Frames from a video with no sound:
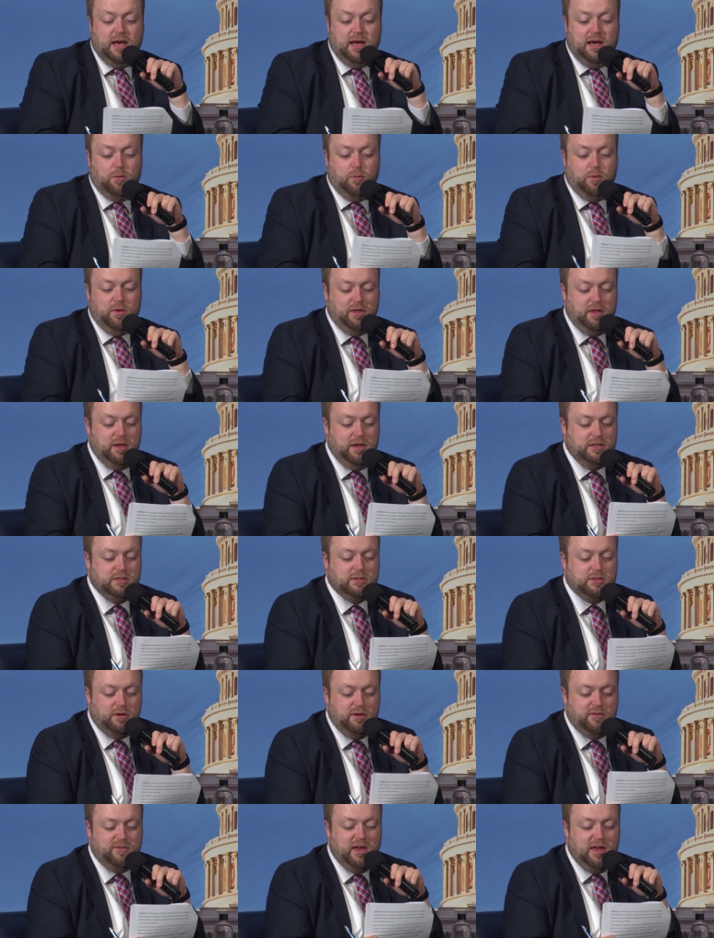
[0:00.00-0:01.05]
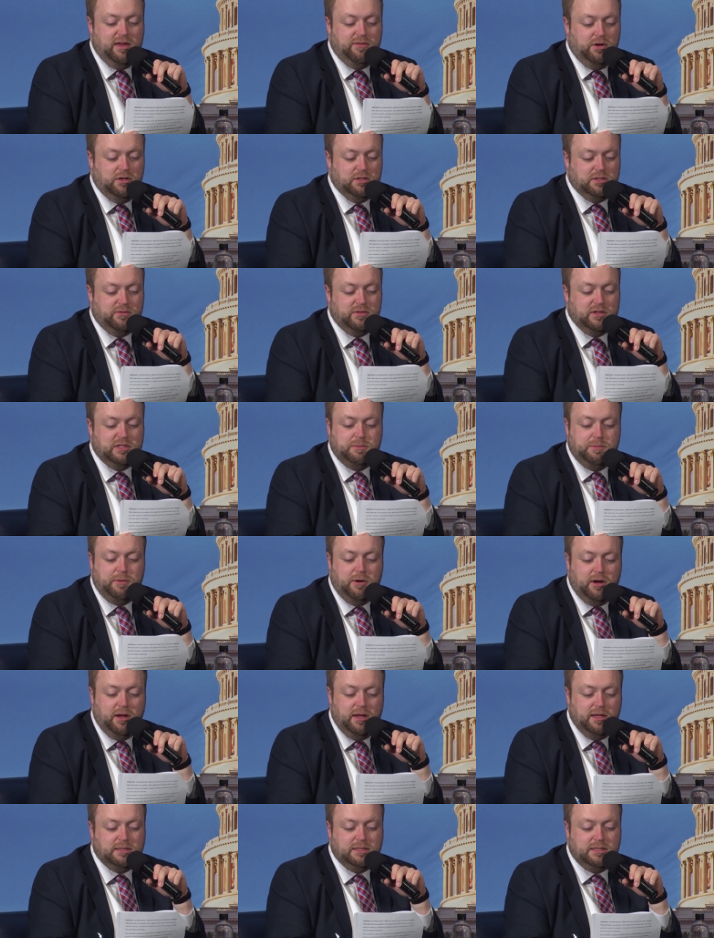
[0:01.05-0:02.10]
within his 35 years of
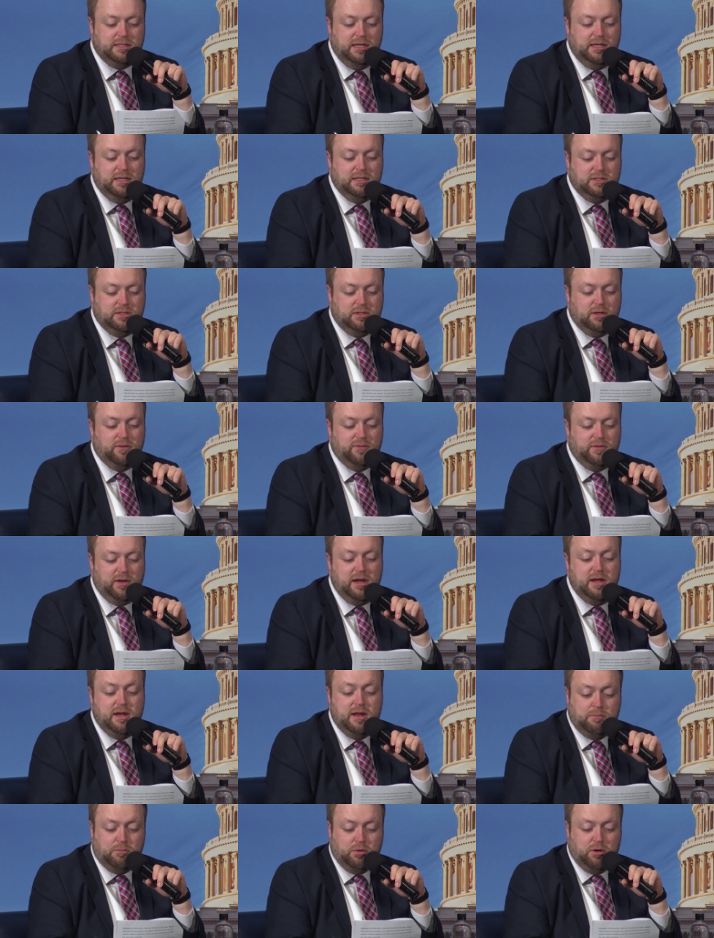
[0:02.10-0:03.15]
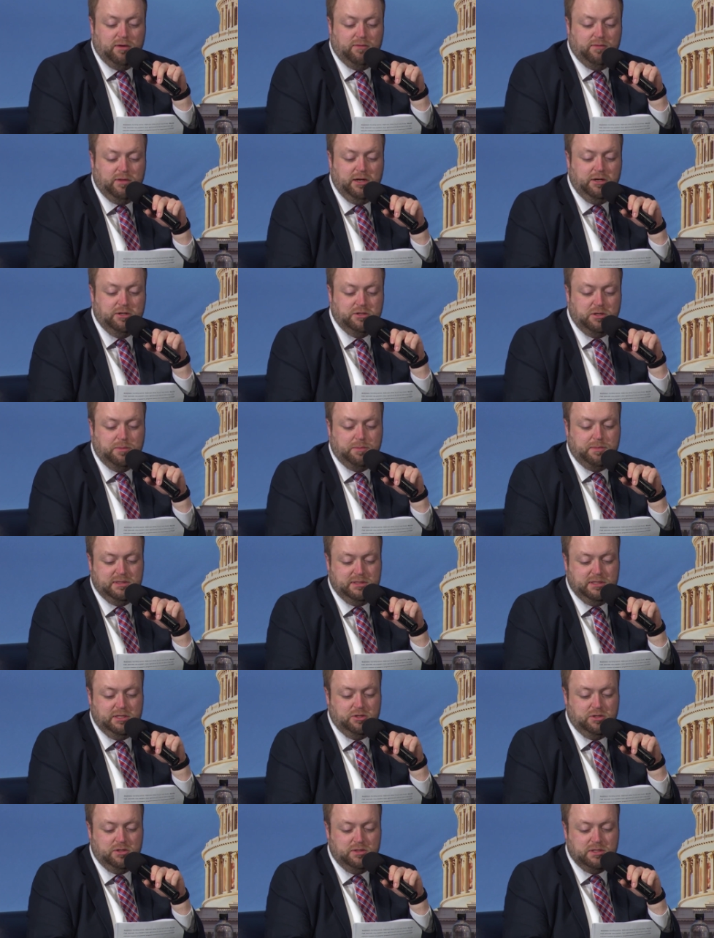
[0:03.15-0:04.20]
experience, he has served a number of leadership
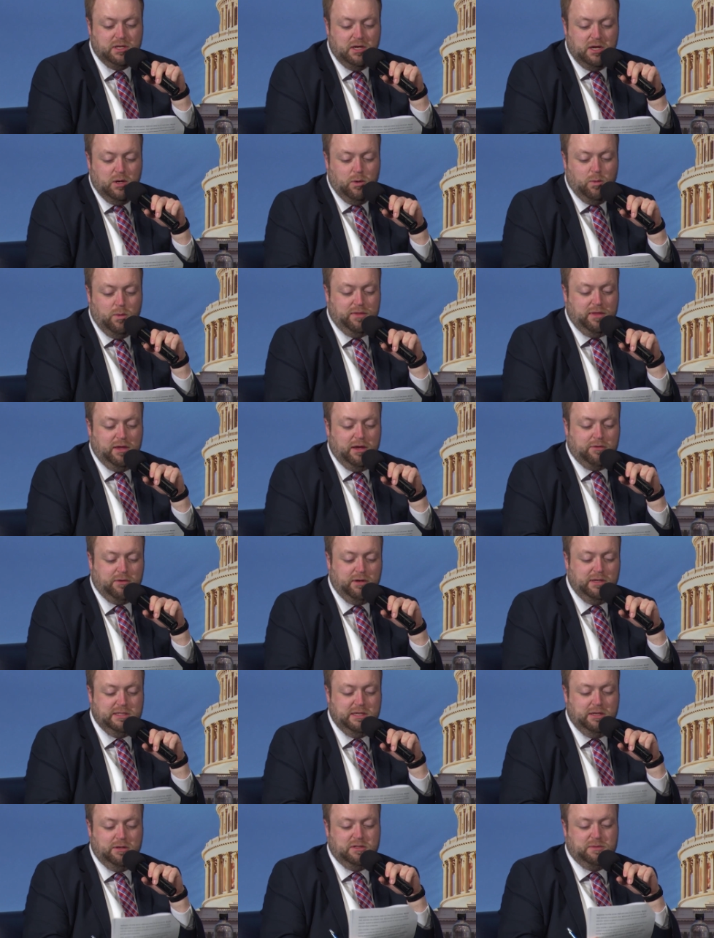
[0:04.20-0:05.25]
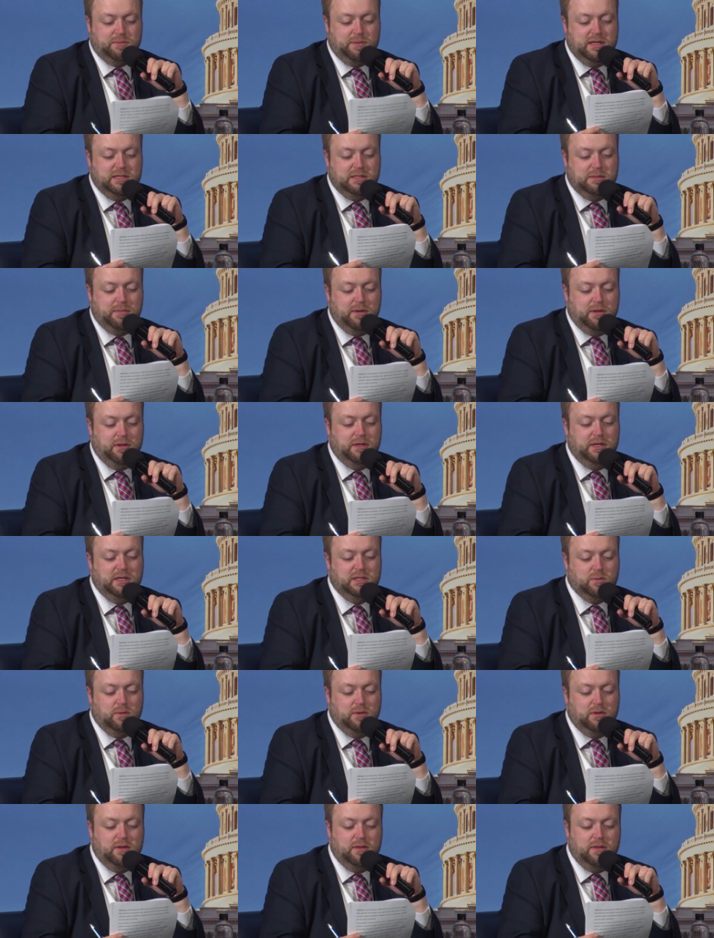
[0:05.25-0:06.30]
positions with increasing responsibility capabilities
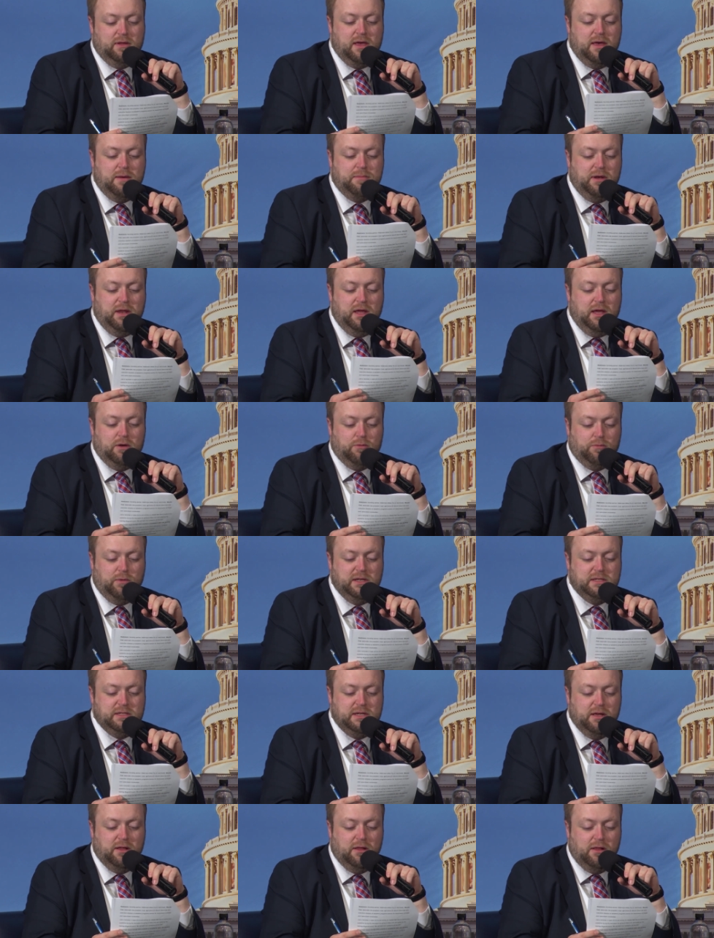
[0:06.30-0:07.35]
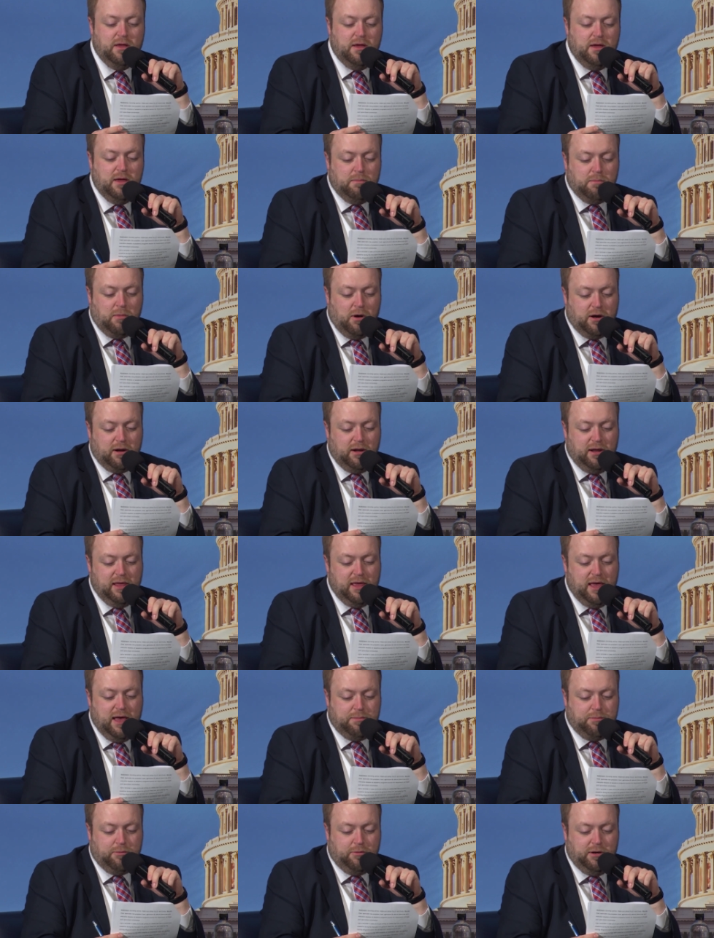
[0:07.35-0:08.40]
within the company in retail, marketing,
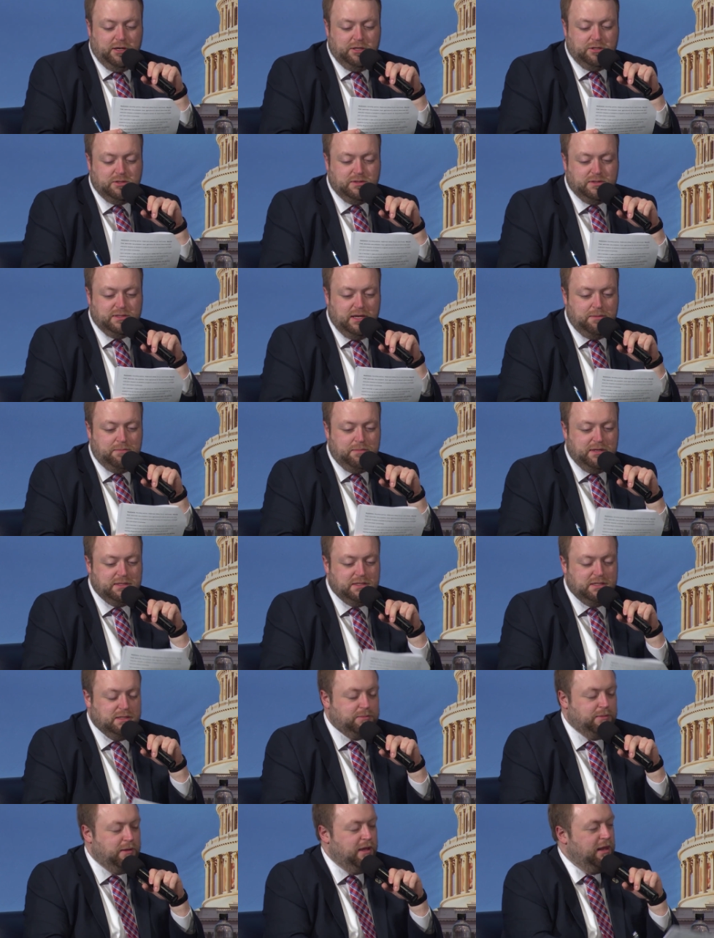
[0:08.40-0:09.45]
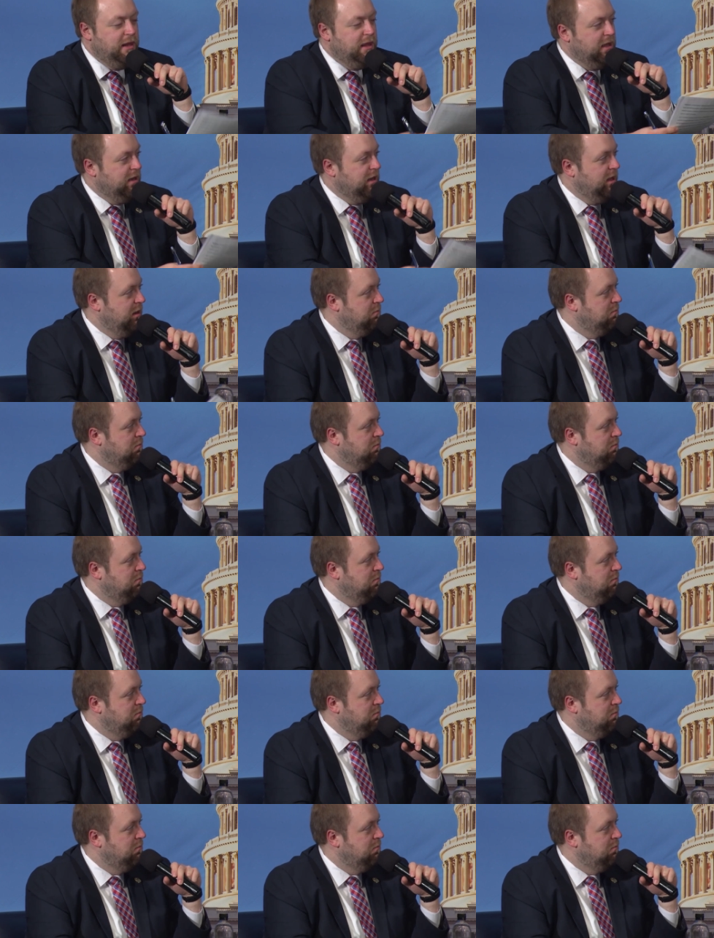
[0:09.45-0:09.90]
operations, and business planning. And, and